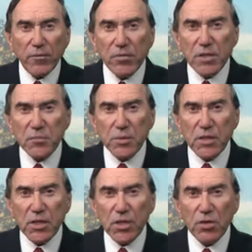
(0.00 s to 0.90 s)
this
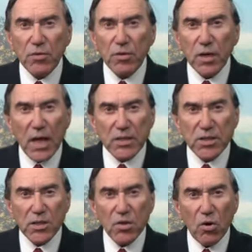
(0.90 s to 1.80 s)
particular
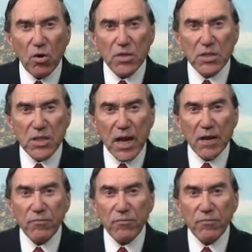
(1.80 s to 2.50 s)
lesson on staff